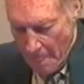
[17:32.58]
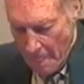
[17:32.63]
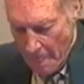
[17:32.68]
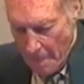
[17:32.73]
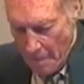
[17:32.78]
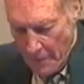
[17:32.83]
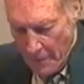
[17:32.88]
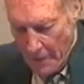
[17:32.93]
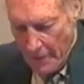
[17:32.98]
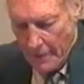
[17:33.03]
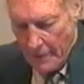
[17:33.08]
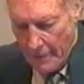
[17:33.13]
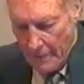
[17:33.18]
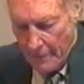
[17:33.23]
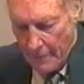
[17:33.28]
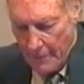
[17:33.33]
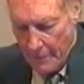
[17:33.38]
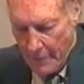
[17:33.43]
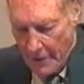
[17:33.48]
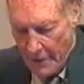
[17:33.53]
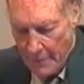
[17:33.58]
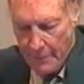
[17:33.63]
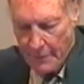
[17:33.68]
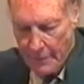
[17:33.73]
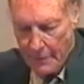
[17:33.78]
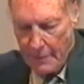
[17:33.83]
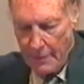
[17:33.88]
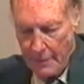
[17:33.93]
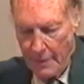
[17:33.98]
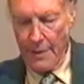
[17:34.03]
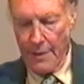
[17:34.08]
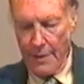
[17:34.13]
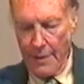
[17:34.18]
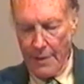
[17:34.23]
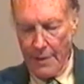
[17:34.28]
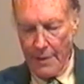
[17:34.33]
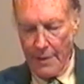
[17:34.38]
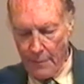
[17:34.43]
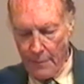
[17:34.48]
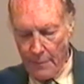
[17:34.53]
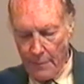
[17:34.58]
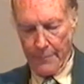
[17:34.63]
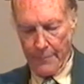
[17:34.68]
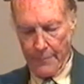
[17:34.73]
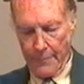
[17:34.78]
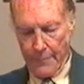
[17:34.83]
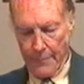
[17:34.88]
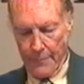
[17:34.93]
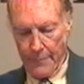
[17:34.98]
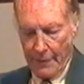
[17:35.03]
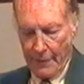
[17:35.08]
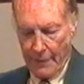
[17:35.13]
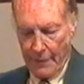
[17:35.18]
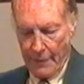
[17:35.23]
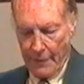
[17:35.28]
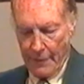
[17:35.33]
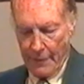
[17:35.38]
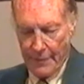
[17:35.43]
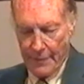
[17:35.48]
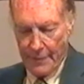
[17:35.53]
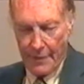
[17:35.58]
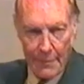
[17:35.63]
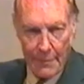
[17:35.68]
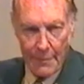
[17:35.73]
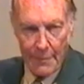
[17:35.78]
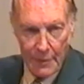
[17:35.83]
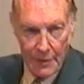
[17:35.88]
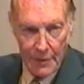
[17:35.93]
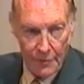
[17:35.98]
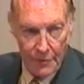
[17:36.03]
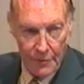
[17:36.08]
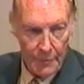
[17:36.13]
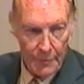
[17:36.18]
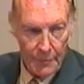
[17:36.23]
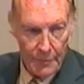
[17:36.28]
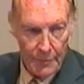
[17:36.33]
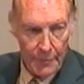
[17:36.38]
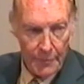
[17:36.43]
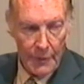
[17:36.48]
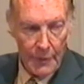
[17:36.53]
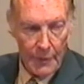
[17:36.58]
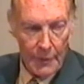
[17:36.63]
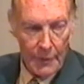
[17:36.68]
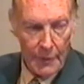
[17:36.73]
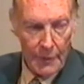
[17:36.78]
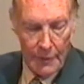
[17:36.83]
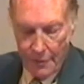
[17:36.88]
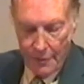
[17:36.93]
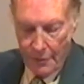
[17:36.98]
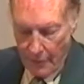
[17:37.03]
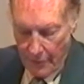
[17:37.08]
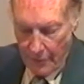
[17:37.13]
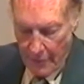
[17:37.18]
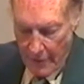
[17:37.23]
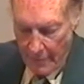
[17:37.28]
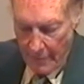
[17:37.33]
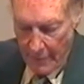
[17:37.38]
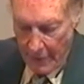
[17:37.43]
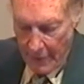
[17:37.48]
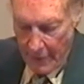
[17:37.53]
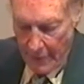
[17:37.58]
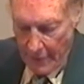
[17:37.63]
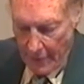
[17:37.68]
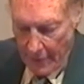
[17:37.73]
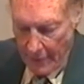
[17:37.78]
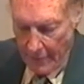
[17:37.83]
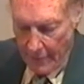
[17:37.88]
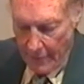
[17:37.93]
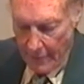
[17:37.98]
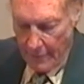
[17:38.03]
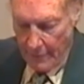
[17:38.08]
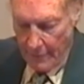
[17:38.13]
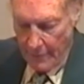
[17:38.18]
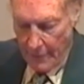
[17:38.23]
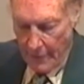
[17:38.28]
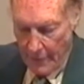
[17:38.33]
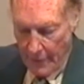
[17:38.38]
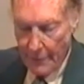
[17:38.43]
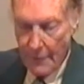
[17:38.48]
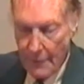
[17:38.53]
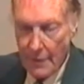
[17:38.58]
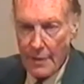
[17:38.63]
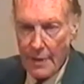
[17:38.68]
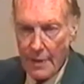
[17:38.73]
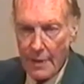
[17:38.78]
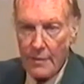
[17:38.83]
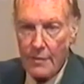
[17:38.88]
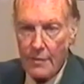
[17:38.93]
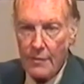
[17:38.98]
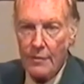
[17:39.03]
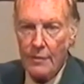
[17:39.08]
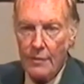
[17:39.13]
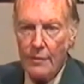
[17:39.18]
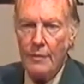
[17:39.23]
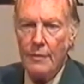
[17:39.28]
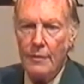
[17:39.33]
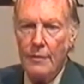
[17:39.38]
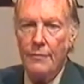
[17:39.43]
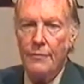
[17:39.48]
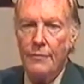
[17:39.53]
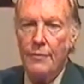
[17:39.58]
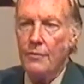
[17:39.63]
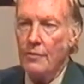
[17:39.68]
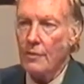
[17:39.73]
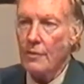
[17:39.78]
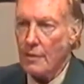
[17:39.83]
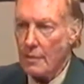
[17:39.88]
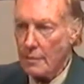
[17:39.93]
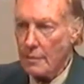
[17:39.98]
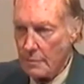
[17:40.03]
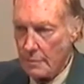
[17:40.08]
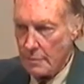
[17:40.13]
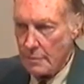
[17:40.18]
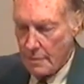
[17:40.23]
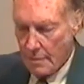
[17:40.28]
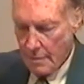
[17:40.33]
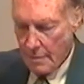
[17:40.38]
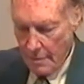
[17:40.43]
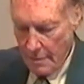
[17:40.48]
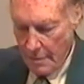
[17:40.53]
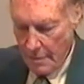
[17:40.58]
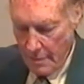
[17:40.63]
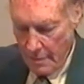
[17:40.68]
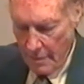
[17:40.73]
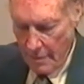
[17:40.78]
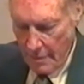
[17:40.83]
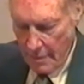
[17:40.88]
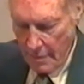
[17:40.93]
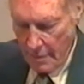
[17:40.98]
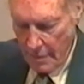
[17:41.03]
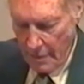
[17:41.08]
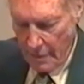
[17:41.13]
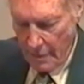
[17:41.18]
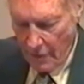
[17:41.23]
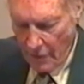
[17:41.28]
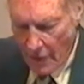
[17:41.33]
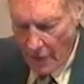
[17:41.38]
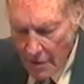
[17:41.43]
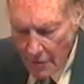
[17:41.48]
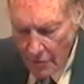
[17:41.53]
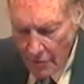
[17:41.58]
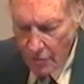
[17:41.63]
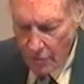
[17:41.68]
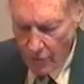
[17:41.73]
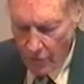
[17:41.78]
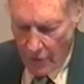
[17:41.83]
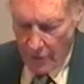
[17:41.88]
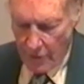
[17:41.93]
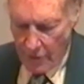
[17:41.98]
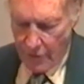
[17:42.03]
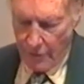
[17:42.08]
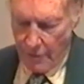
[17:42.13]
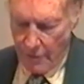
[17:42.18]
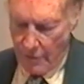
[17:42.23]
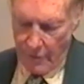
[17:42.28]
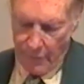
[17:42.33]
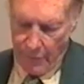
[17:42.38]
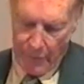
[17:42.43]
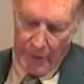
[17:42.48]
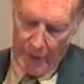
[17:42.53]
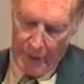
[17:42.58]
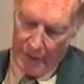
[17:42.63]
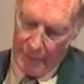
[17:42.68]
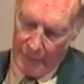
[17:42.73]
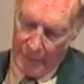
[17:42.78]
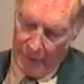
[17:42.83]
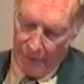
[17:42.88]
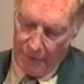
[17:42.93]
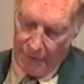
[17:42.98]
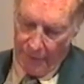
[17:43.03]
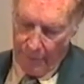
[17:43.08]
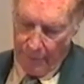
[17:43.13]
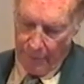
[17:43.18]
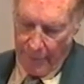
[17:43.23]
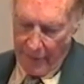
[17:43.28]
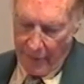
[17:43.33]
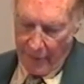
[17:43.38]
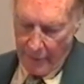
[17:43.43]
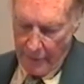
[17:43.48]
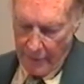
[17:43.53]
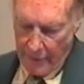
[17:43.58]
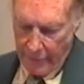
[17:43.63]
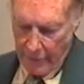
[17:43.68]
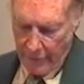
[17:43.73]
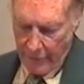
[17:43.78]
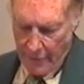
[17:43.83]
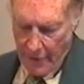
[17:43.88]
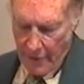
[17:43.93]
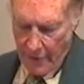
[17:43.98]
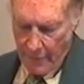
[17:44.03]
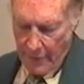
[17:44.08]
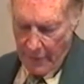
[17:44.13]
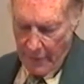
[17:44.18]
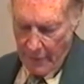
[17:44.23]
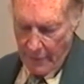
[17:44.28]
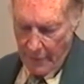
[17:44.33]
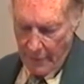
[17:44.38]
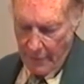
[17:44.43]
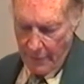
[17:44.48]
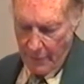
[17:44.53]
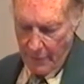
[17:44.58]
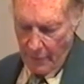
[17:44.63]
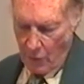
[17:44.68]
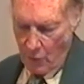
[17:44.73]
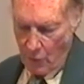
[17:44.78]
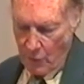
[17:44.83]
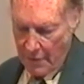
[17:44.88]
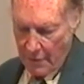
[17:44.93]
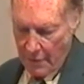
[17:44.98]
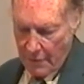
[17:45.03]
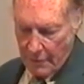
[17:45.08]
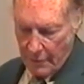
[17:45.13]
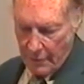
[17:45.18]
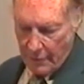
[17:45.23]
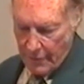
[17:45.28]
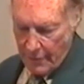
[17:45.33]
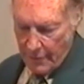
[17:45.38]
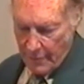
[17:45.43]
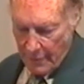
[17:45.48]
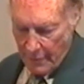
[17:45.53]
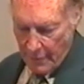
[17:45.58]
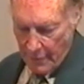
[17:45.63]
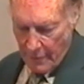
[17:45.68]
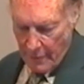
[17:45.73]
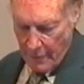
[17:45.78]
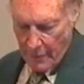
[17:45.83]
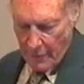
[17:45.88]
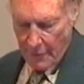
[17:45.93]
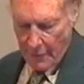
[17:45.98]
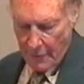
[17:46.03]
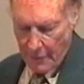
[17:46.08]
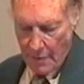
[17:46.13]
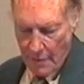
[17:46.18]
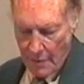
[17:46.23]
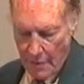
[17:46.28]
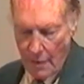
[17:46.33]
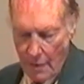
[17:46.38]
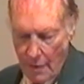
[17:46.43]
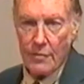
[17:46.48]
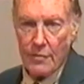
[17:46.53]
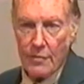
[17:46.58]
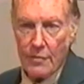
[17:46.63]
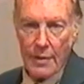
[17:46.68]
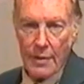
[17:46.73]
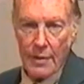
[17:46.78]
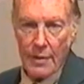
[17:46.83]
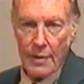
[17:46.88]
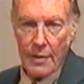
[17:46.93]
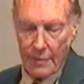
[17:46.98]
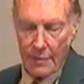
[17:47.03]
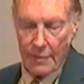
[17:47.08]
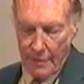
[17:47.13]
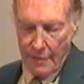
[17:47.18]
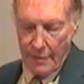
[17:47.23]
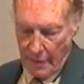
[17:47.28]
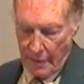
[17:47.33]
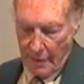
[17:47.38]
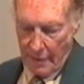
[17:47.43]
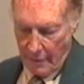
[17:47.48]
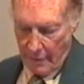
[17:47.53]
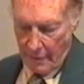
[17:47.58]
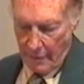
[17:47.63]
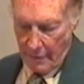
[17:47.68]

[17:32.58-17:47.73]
Many of the people are aware of the damage that's already been done and the danger that the future holds. Great tranches of parliamentary power have already been sequestered from us without knowledge and understanding